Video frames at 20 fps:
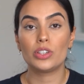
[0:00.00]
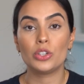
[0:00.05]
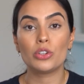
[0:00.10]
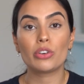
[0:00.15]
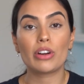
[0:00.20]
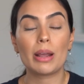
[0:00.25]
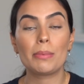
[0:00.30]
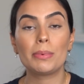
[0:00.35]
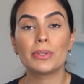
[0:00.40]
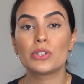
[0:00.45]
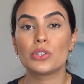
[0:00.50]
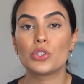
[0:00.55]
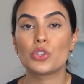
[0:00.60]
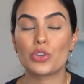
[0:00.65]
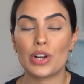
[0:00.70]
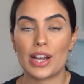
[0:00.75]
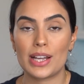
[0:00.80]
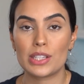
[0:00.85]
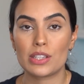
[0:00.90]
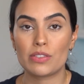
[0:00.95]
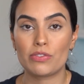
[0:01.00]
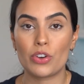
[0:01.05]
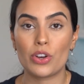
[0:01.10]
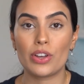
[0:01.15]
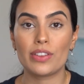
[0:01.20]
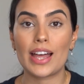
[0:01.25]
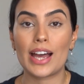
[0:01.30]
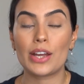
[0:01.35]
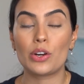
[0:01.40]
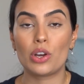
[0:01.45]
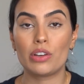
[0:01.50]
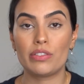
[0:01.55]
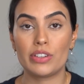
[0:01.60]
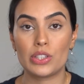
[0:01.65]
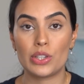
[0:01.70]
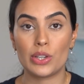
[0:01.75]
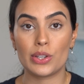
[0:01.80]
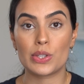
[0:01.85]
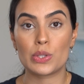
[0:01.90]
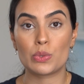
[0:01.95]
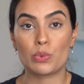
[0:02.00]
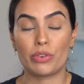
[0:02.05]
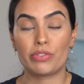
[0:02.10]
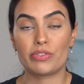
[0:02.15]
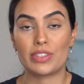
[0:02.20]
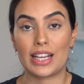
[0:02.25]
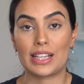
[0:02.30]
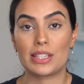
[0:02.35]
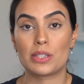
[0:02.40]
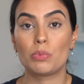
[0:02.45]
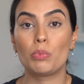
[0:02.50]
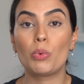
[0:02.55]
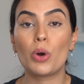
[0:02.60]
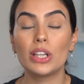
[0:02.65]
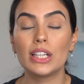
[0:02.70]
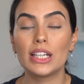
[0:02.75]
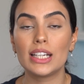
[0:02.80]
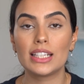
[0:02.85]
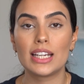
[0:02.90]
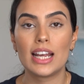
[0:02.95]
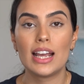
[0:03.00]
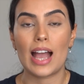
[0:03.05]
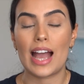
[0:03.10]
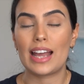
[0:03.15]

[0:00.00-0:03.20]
you're able to transfer that over to your Swyftx wallet.